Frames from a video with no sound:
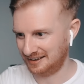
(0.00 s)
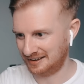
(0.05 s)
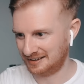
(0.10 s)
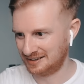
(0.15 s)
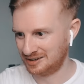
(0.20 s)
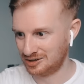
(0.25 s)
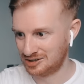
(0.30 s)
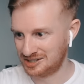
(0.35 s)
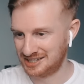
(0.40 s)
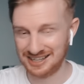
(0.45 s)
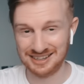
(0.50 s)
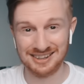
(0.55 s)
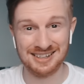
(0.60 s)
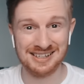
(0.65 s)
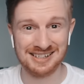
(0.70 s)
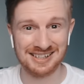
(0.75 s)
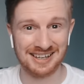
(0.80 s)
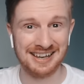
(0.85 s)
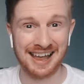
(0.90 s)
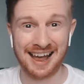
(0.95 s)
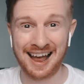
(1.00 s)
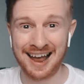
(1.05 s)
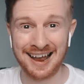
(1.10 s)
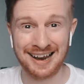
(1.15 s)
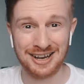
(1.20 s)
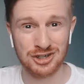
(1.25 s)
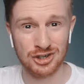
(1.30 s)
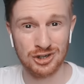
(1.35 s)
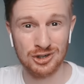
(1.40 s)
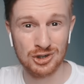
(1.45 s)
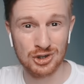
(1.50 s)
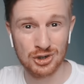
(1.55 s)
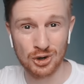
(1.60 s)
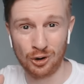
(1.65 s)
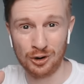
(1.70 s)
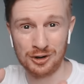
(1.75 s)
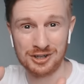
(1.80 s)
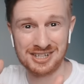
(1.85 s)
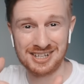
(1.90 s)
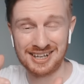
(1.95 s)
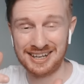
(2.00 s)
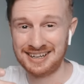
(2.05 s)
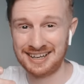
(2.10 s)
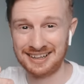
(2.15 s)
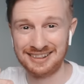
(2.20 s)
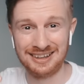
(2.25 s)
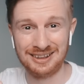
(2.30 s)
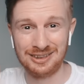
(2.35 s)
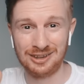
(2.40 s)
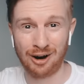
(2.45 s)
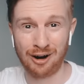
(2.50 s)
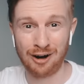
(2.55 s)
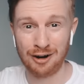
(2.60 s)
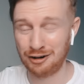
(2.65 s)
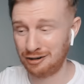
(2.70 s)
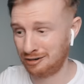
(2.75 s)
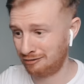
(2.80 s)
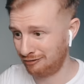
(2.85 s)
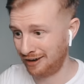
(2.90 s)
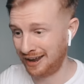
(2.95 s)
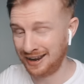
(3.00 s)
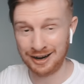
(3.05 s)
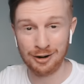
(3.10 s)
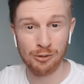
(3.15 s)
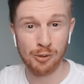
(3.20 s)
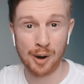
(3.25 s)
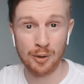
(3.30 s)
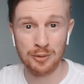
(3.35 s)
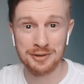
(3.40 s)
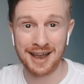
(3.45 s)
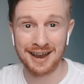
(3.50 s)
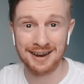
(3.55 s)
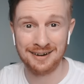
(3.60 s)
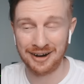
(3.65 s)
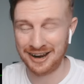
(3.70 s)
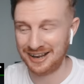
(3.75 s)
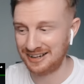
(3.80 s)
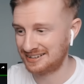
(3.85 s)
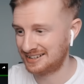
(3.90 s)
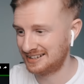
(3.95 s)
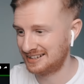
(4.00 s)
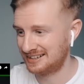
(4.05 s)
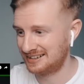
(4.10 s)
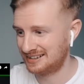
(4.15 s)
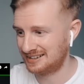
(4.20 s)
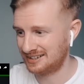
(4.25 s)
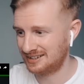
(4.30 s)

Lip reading: you see these action shots like in the dark, very well directed.